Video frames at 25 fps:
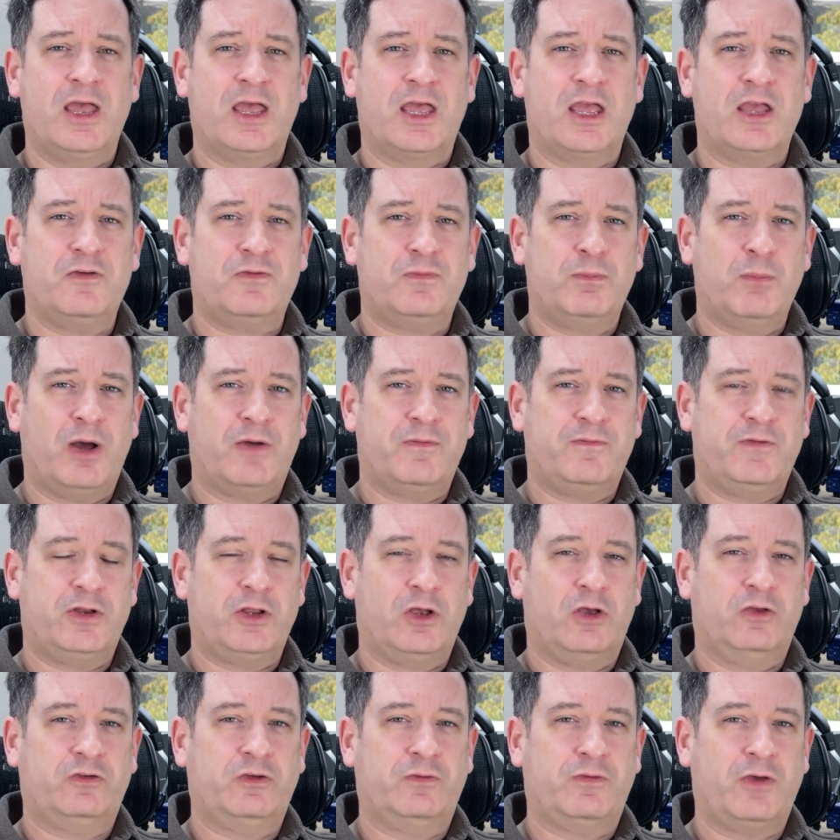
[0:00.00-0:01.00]
If my
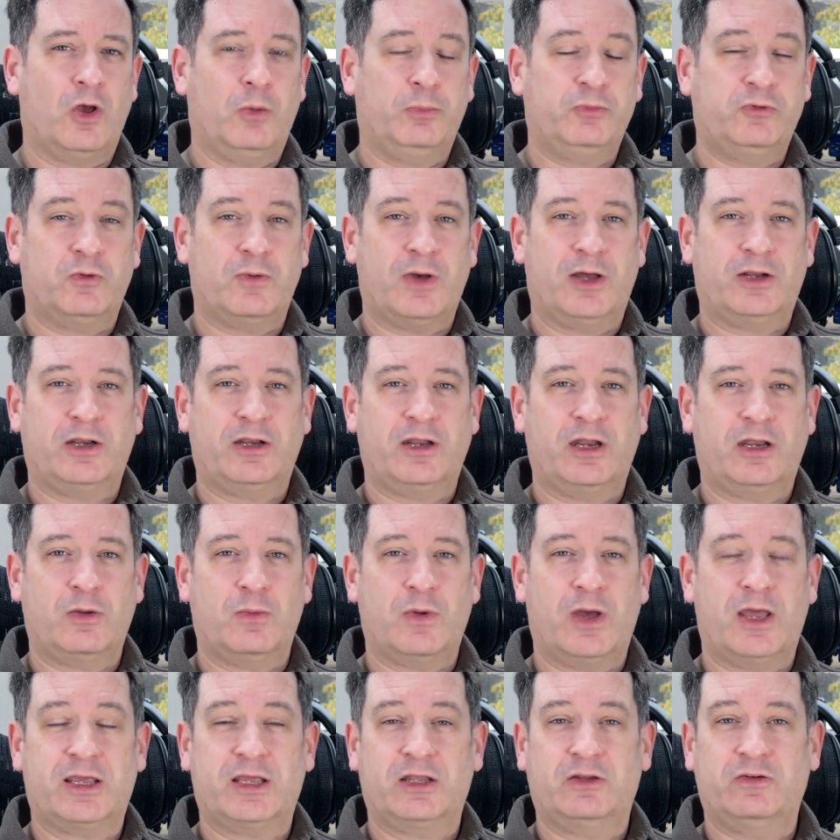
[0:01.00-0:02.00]
videos have helped you out in any
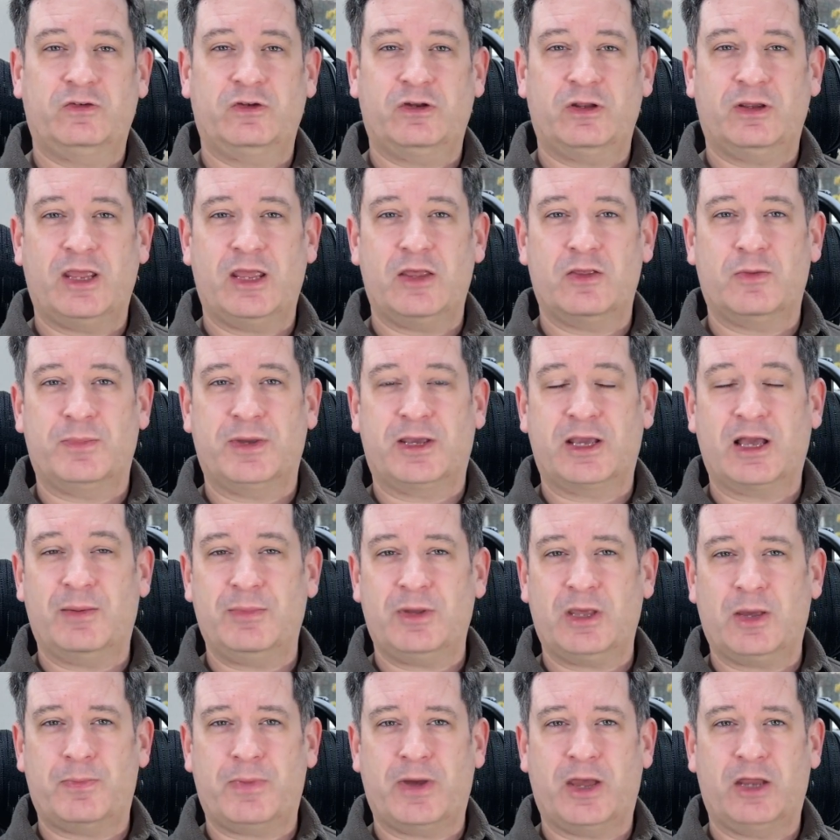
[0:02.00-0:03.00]
way, consider either
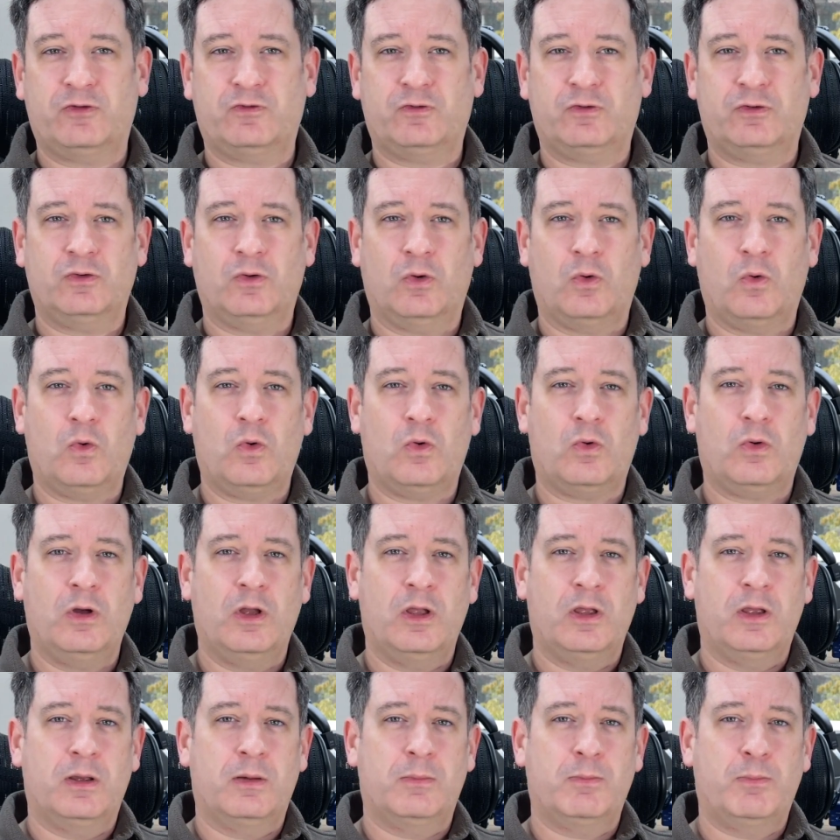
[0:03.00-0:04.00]
becoming a patron or
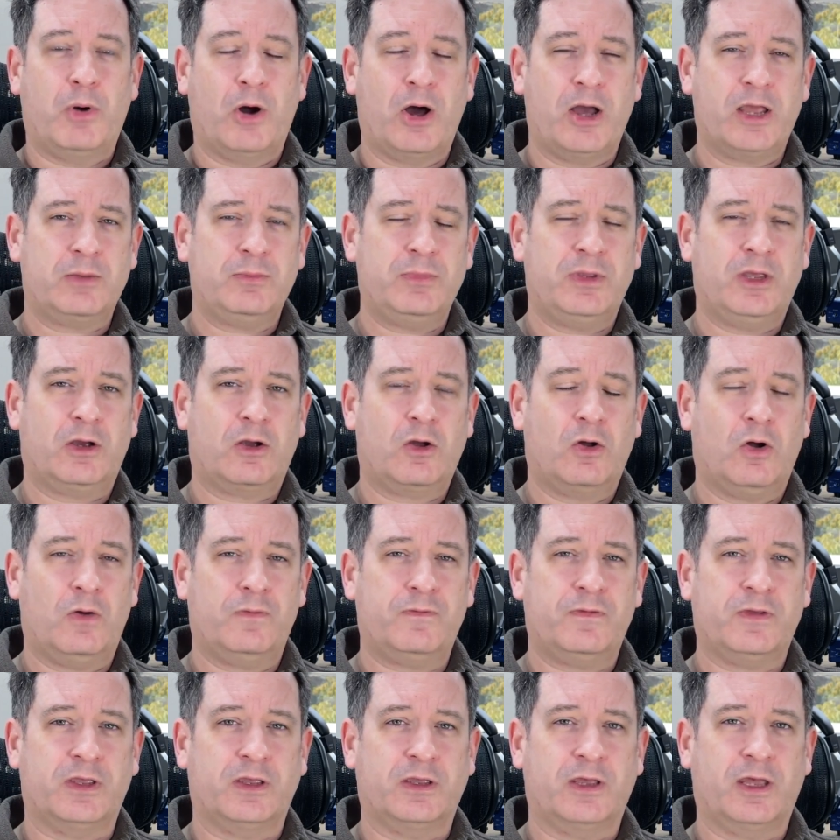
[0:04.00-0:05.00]
buying me a
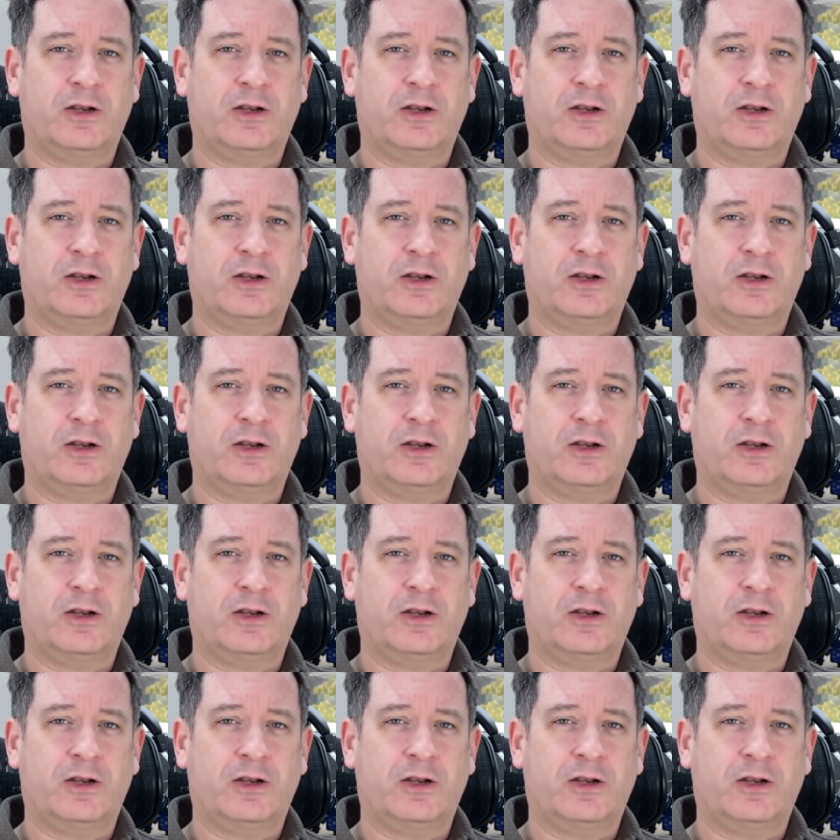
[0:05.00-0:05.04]
coffee,